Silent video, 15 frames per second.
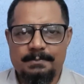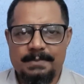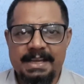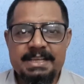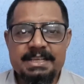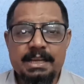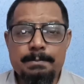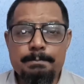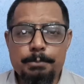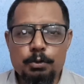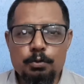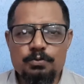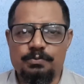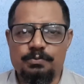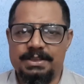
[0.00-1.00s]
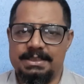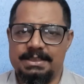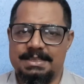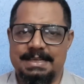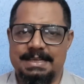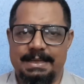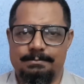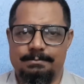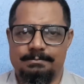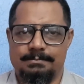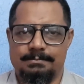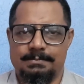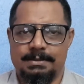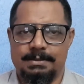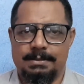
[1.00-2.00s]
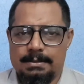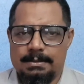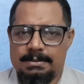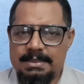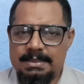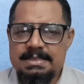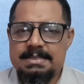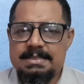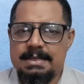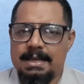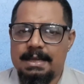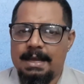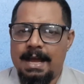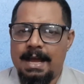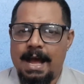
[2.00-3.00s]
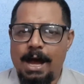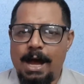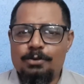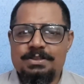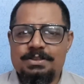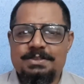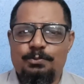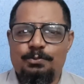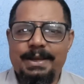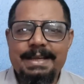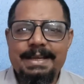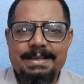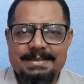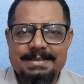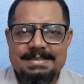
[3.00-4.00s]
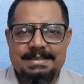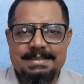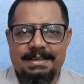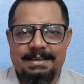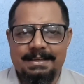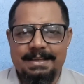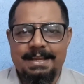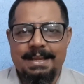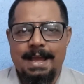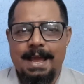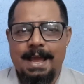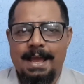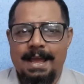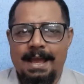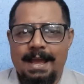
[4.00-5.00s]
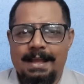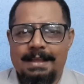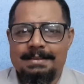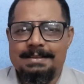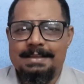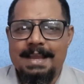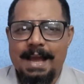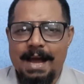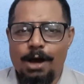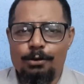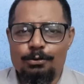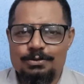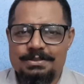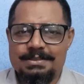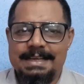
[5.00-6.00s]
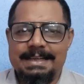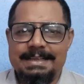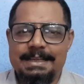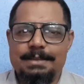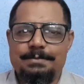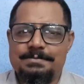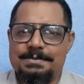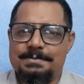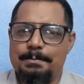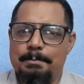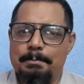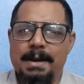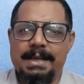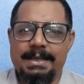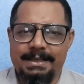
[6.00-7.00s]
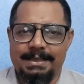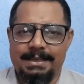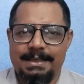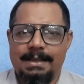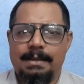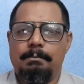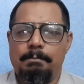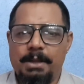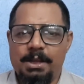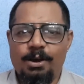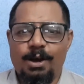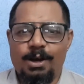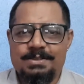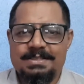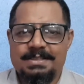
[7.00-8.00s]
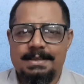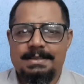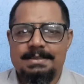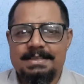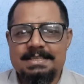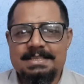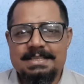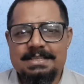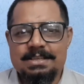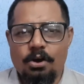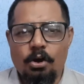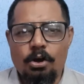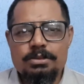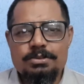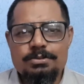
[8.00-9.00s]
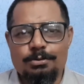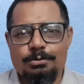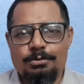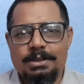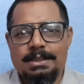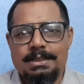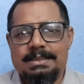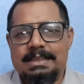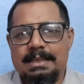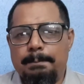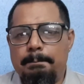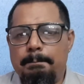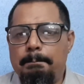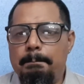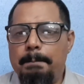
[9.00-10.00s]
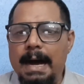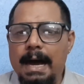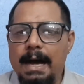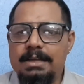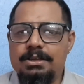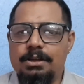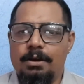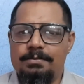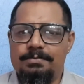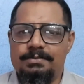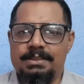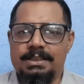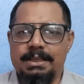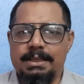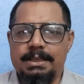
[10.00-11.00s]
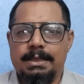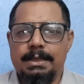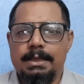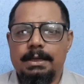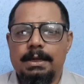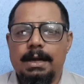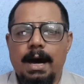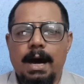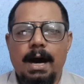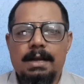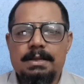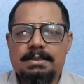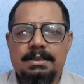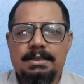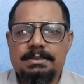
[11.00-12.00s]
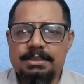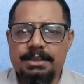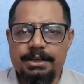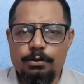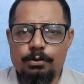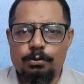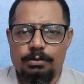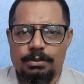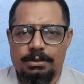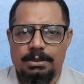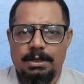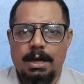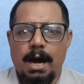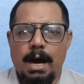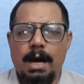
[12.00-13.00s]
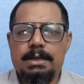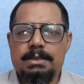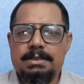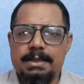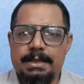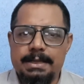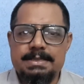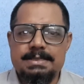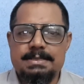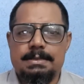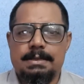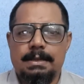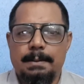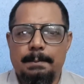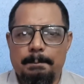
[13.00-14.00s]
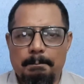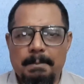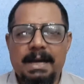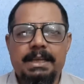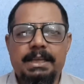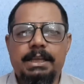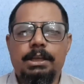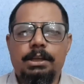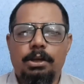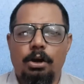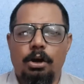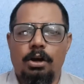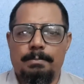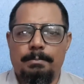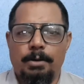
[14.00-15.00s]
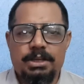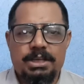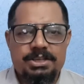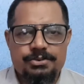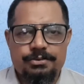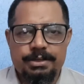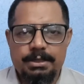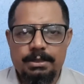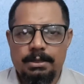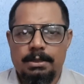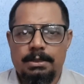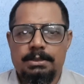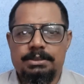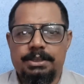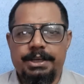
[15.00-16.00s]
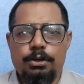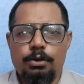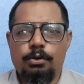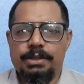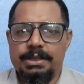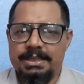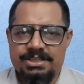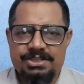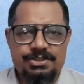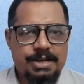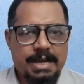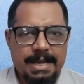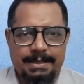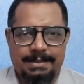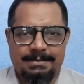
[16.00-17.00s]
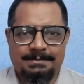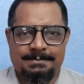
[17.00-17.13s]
It improves with the time. This house is very interestingly the house that gives money, because this is also the part of the Artha Trikona. Arth is money or monetary, Trikona is trine.